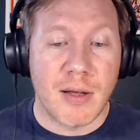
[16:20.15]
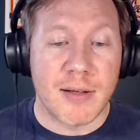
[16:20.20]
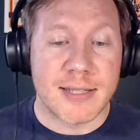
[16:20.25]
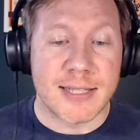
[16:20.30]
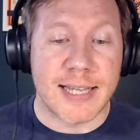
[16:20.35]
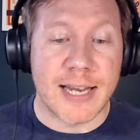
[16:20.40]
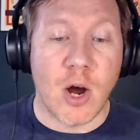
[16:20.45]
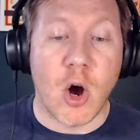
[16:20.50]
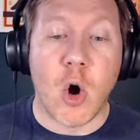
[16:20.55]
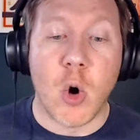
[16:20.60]

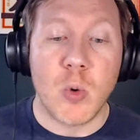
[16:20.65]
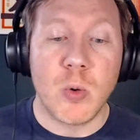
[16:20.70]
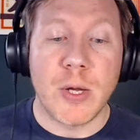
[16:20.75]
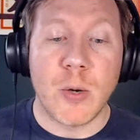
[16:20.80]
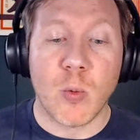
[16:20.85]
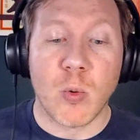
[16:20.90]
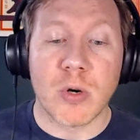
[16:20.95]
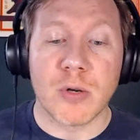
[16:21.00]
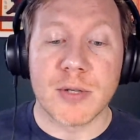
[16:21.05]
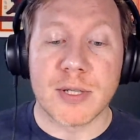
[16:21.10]
It's the
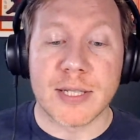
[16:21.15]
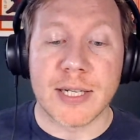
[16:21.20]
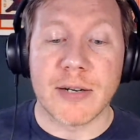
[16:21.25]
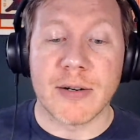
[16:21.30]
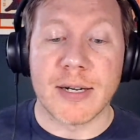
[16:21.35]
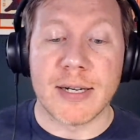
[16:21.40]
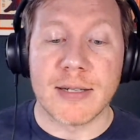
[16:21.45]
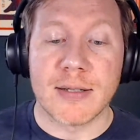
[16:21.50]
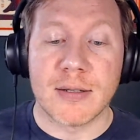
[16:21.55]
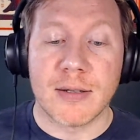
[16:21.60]
only World
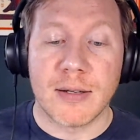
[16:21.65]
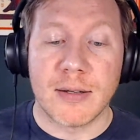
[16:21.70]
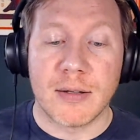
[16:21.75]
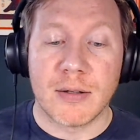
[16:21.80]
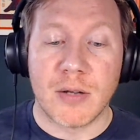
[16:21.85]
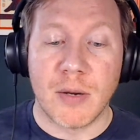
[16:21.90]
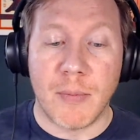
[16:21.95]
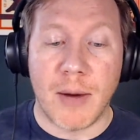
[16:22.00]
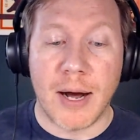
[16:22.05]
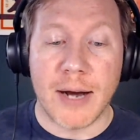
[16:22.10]
Series,
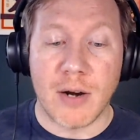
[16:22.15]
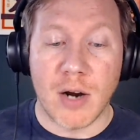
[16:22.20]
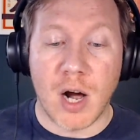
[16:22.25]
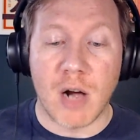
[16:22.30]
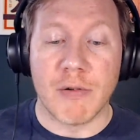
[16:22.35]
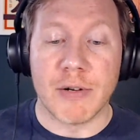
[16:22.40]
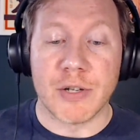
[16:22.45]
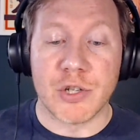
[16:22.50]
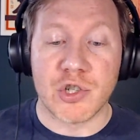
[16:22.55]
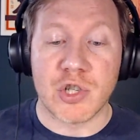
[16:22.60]
to my
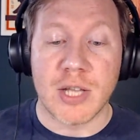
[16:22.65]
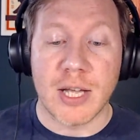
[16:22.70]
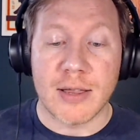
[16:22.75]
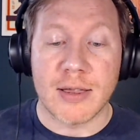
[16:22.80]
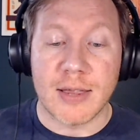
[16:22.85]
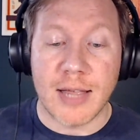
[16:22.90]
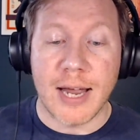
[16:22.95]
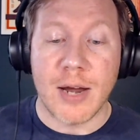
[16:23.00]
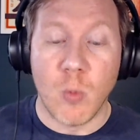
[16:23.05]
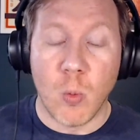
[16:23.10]
knowledge,
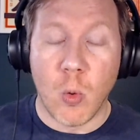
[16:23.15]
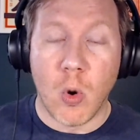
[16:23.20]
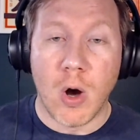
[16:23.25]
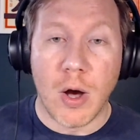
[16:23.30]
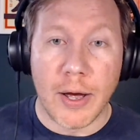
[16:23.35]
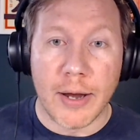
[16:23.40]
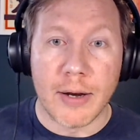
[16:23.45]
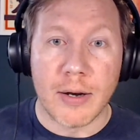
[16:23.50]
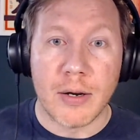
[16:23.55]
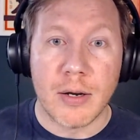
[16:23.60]
that they
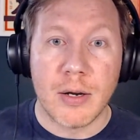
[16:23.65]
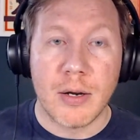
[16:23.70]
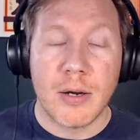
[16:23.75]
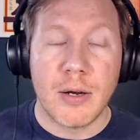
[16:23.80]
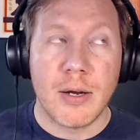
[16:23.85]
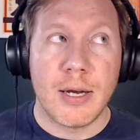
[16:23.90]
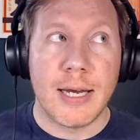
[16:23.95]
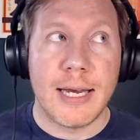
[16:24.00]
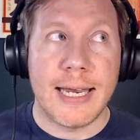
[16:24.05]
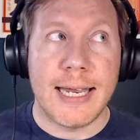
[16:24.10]
won
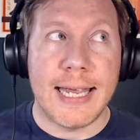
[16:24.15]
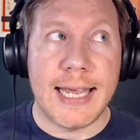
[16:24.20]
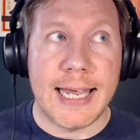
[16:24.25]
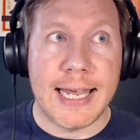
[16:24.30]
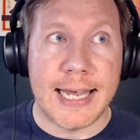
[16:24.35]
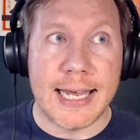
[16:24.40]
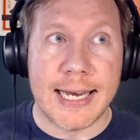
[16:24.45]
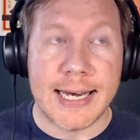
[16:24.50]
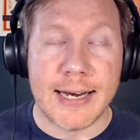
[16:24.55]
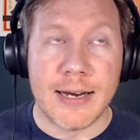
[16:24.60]

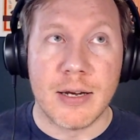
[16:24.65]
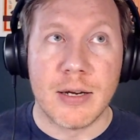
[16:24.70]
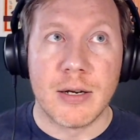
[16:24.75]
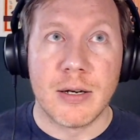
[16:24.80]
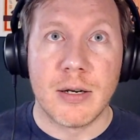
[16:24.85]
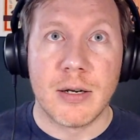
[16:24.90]
in